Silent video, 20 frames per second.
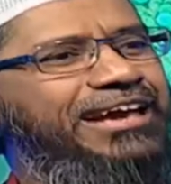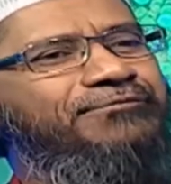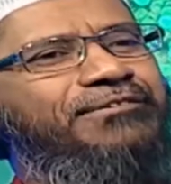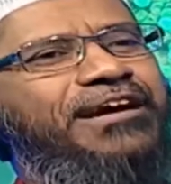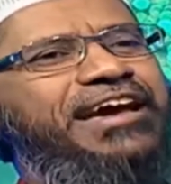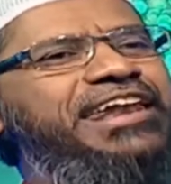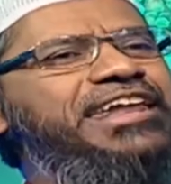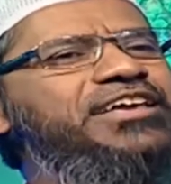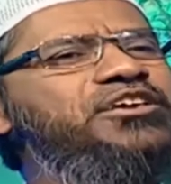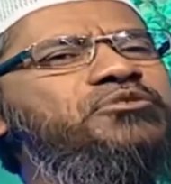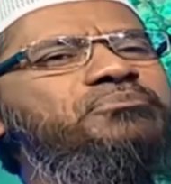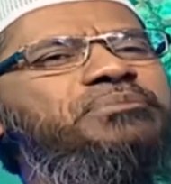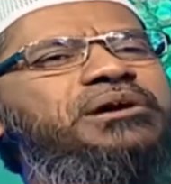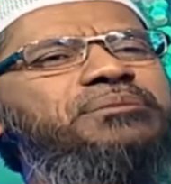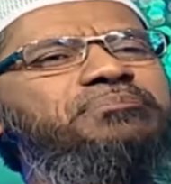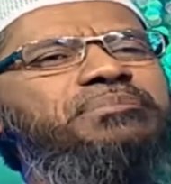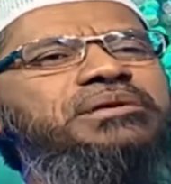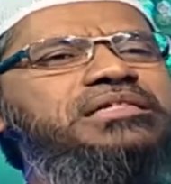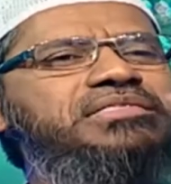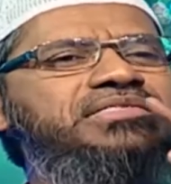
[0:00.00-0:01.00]
If any
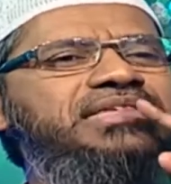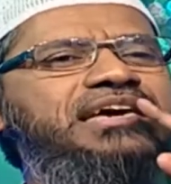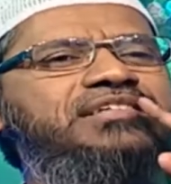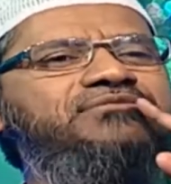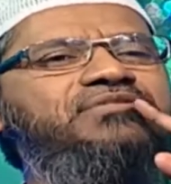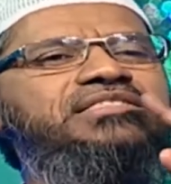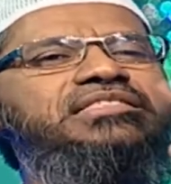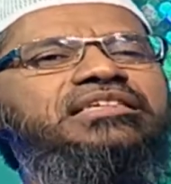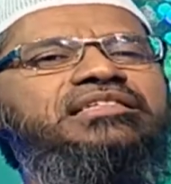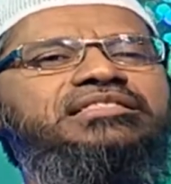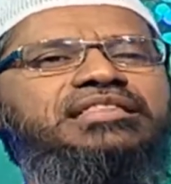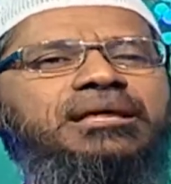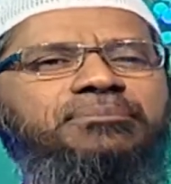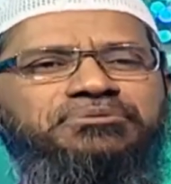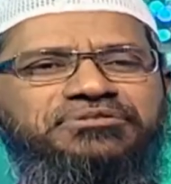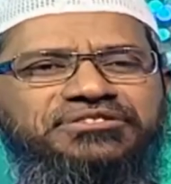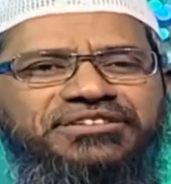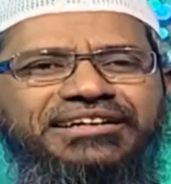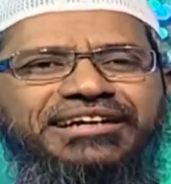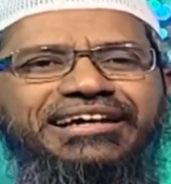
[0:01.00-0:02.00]
human being says with his
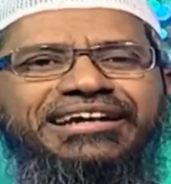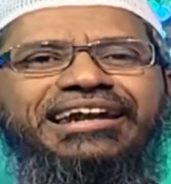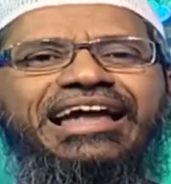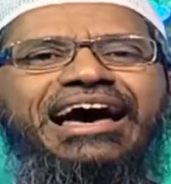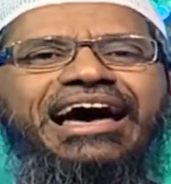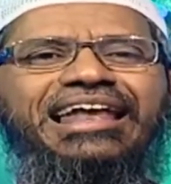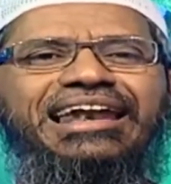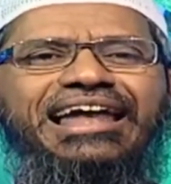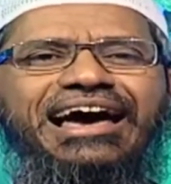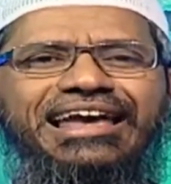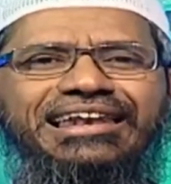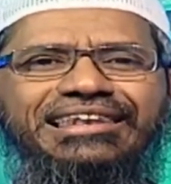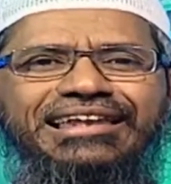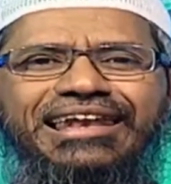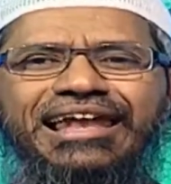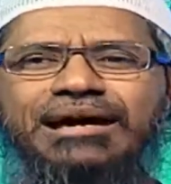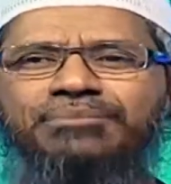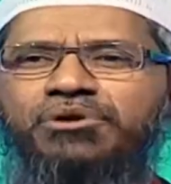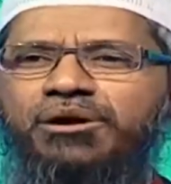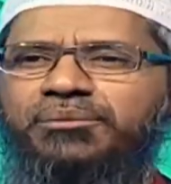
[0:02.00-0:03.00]
lips, La ilaha
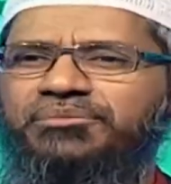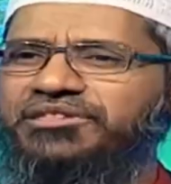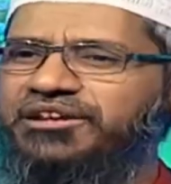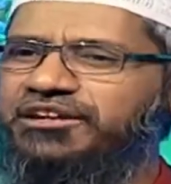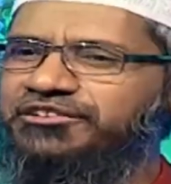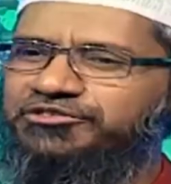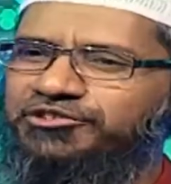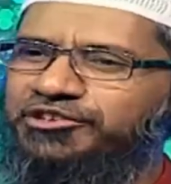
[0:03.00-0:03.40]
illallah, Muhammad